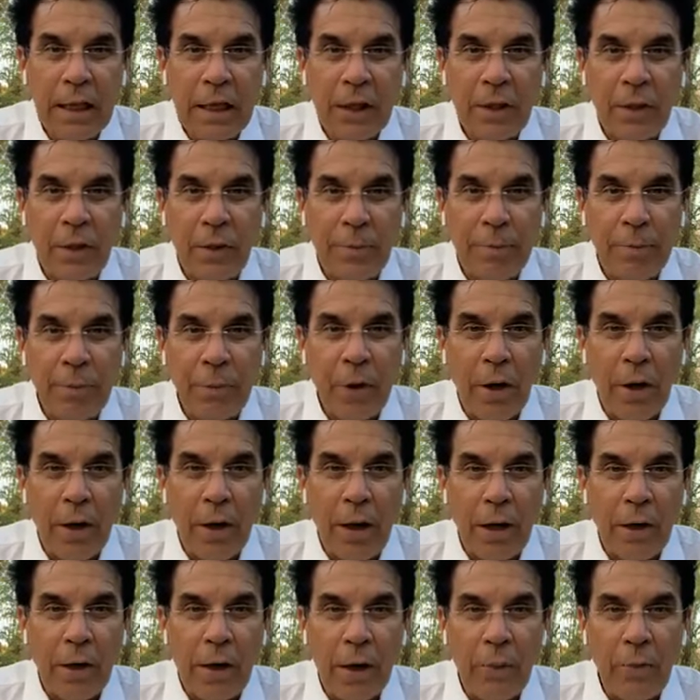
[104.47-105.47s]
You know,
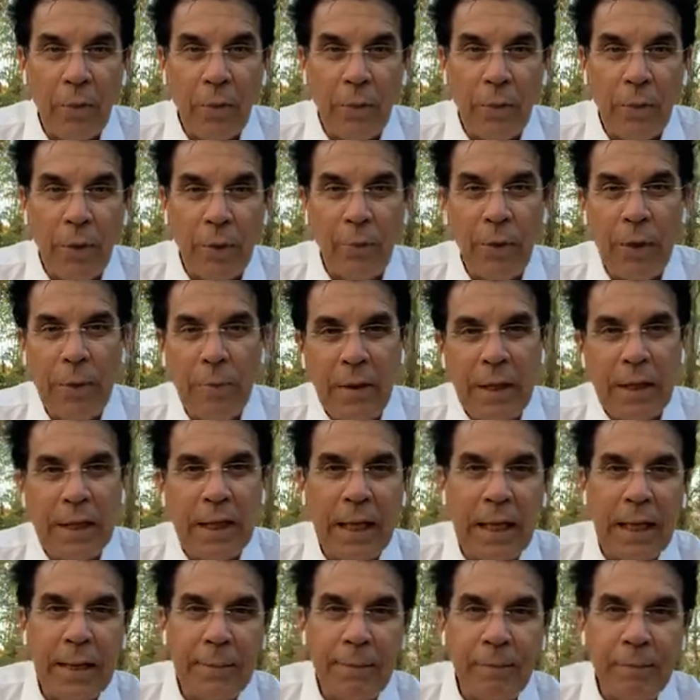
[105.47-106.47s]
when we
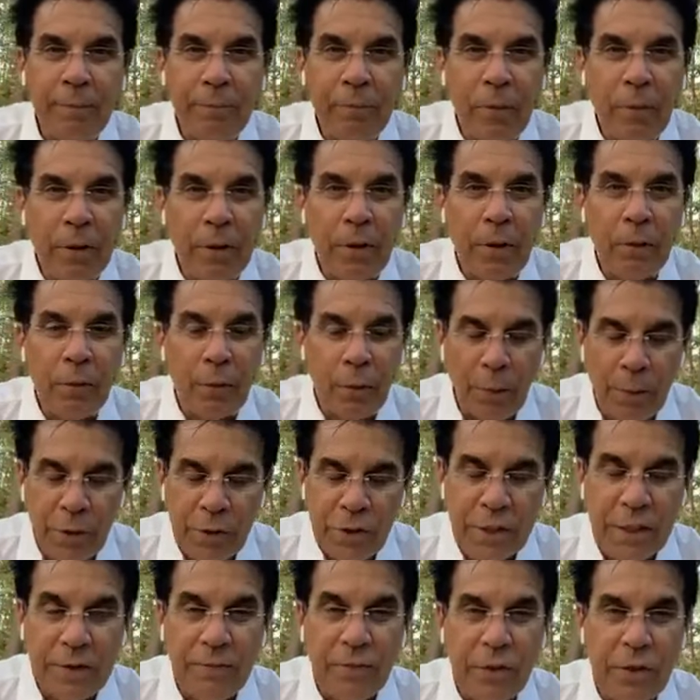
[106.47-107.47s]

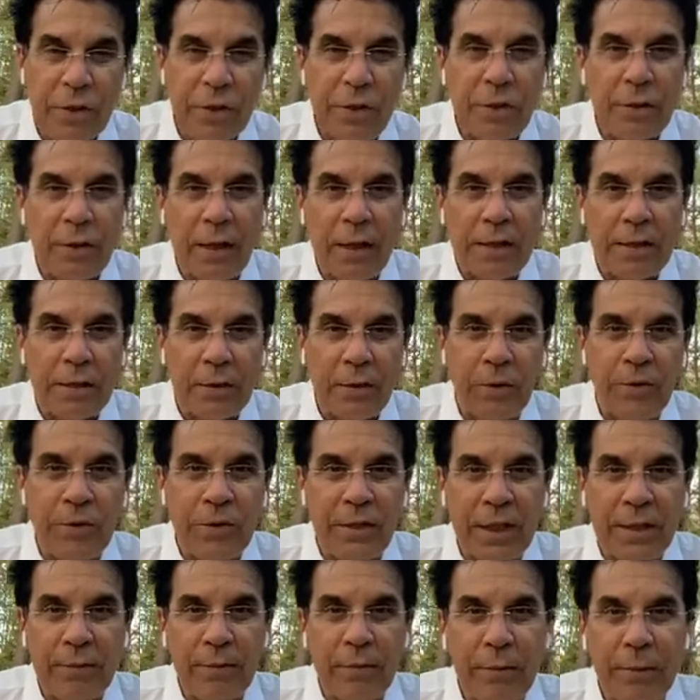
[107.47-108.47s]
received Jesus Christ, the Lord
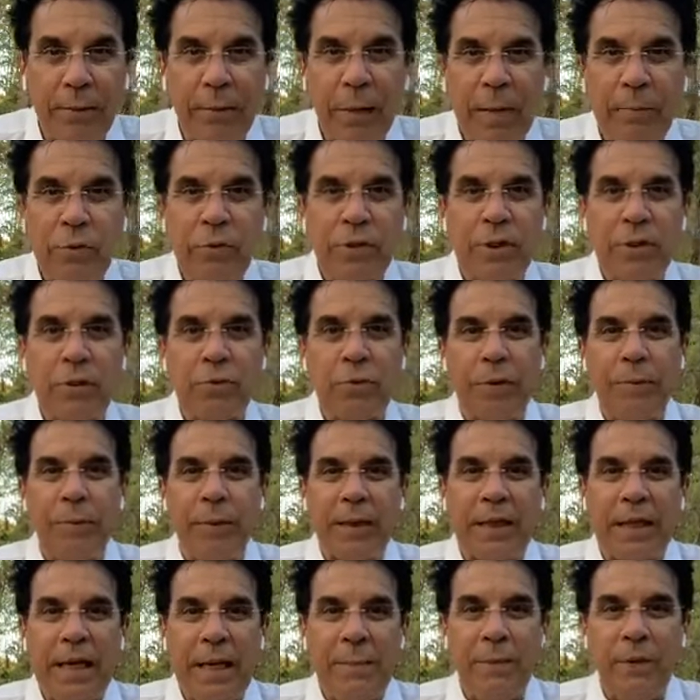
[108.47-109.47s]
and Savior, the Bible says we
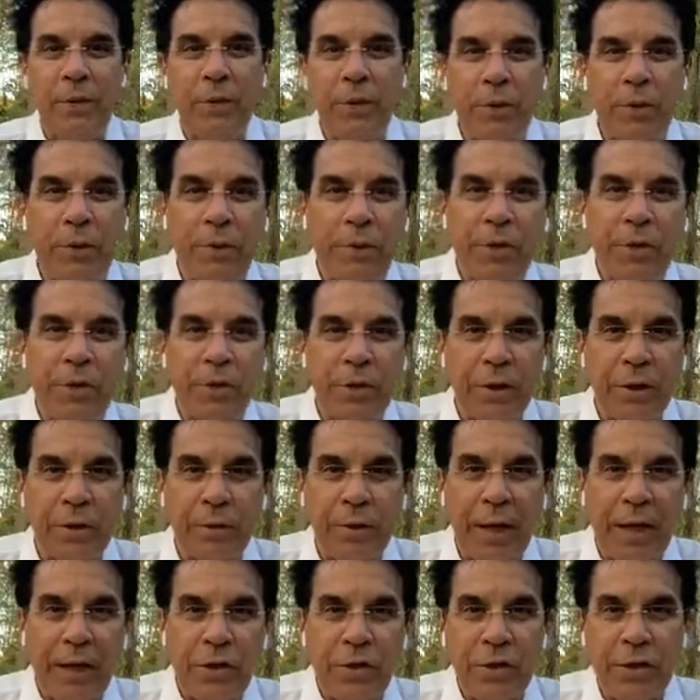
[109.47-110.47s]
became a new creature in
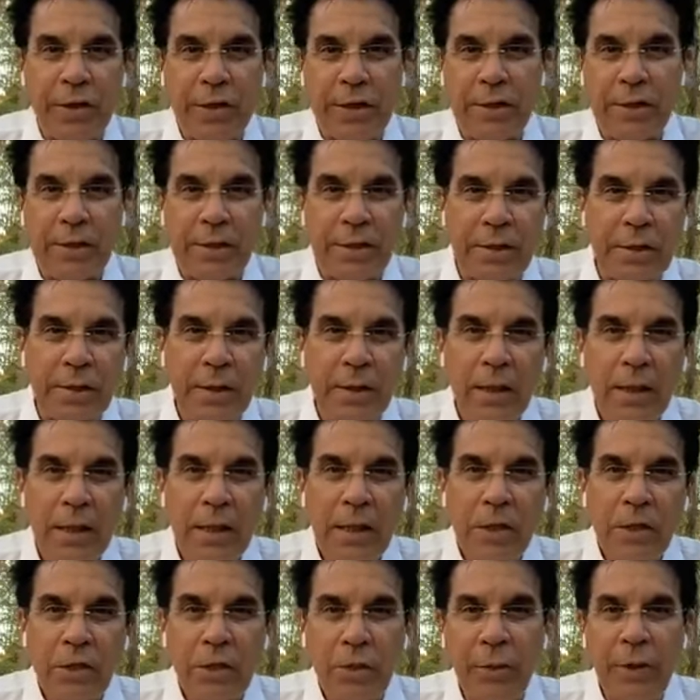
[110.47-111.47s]
Christ Jesus.
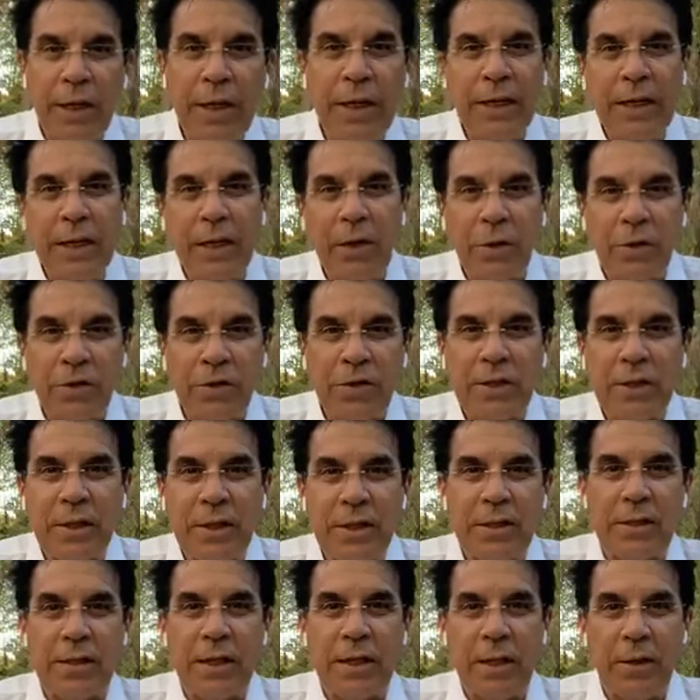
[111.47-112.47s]
So we didn't get our
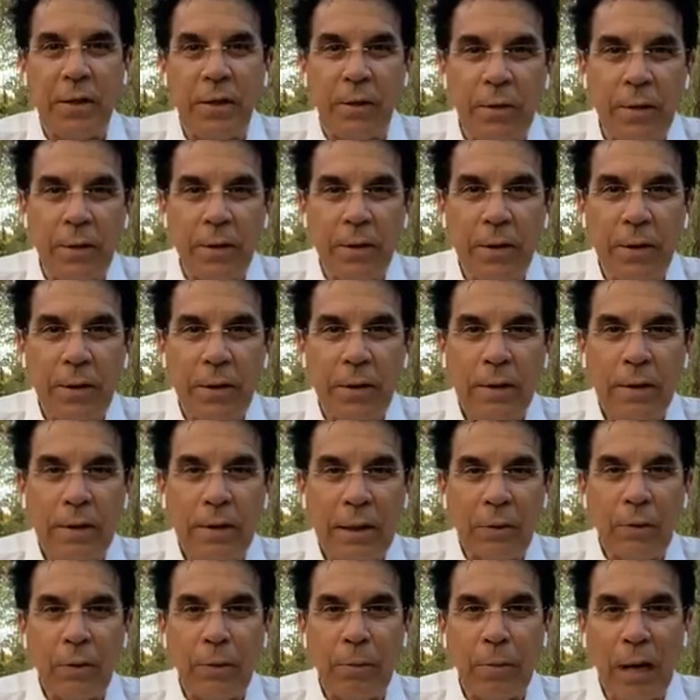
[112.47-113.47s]
sins healed.
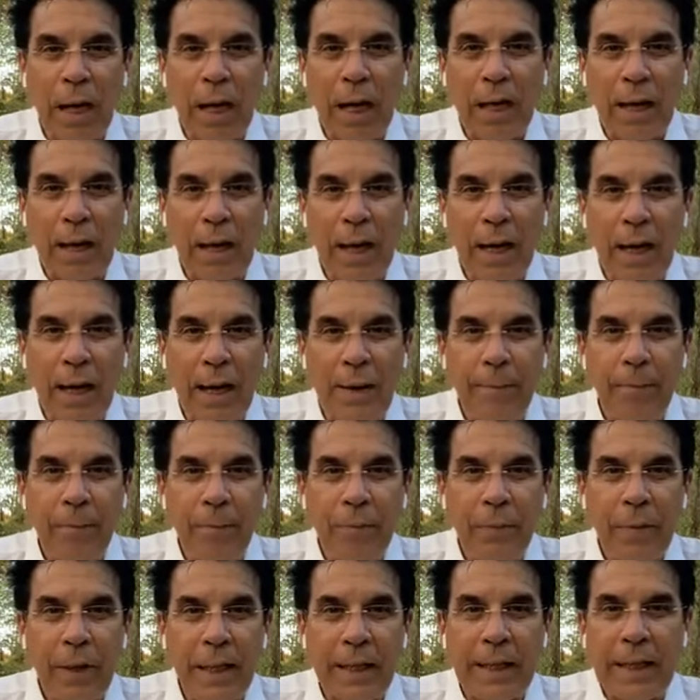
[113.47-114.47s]
They were blotted out.
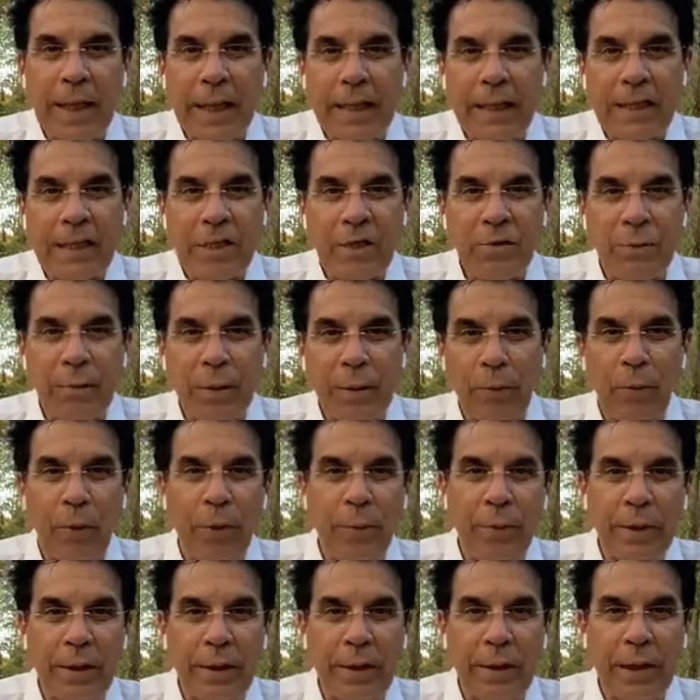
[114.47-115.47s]
And God doesn't remember
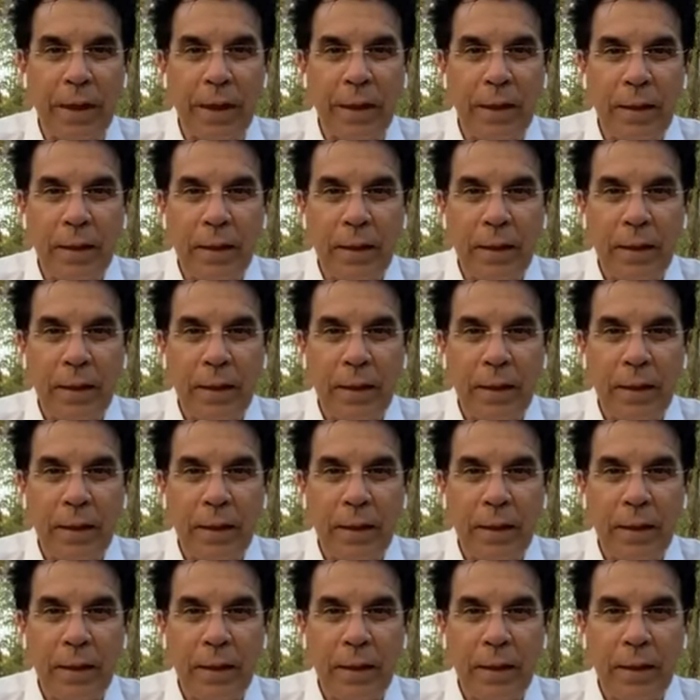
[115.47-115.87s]
what we did.